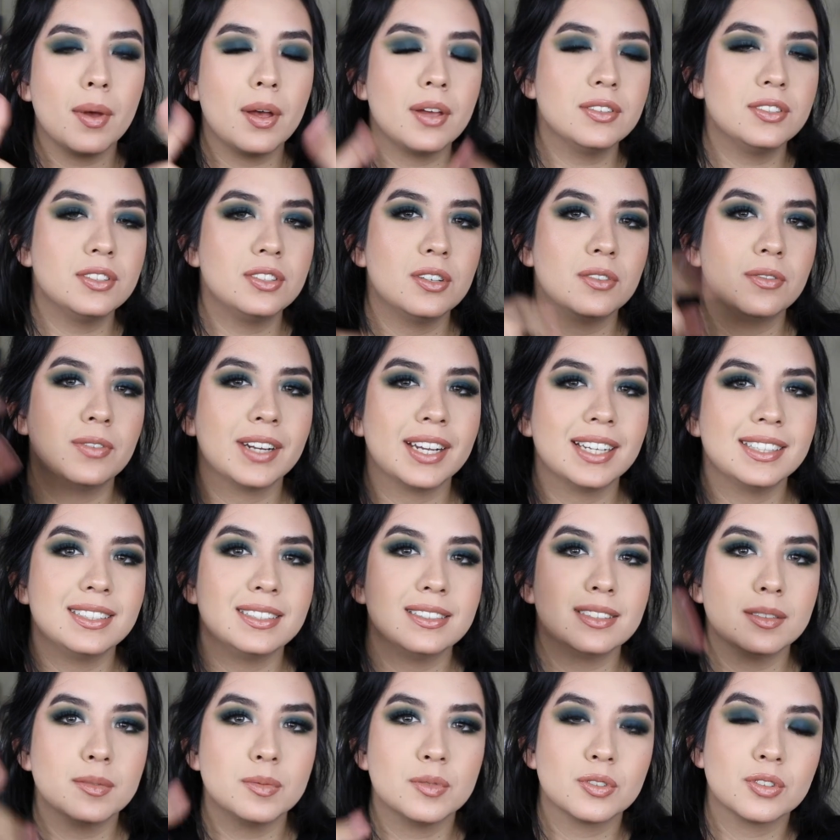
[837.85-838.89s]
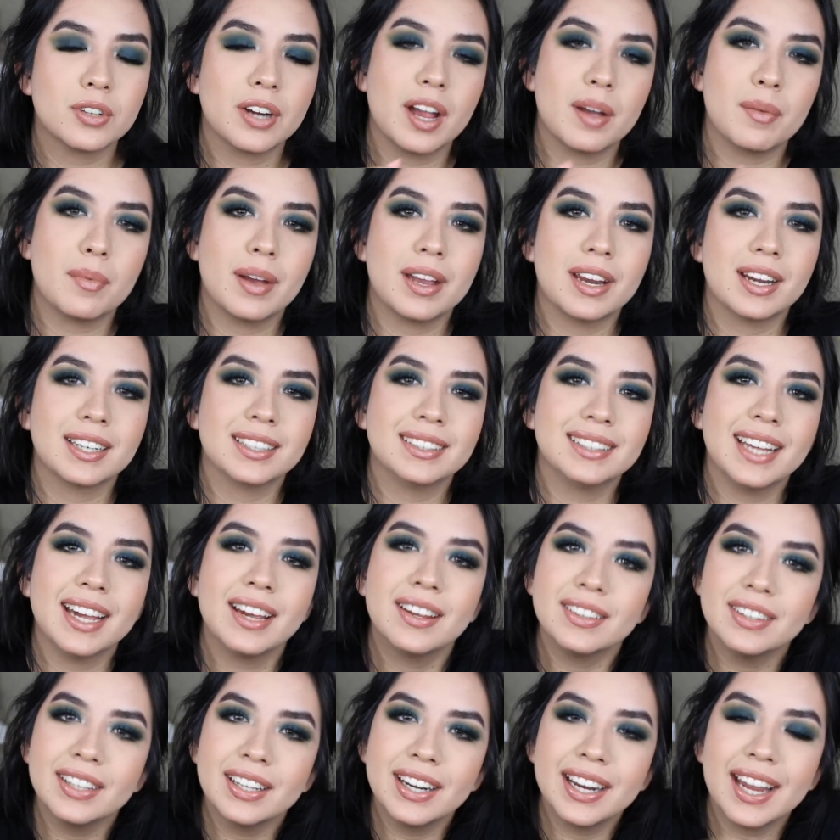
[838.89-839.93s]
Also, don't forget to subscribe while you're
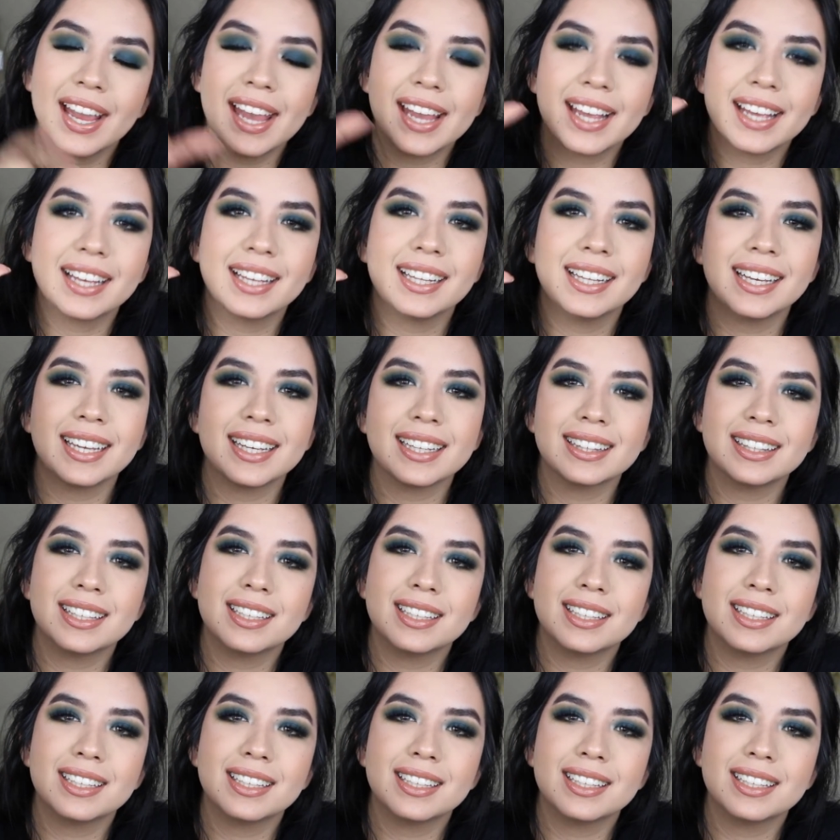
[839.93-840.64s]
down there and click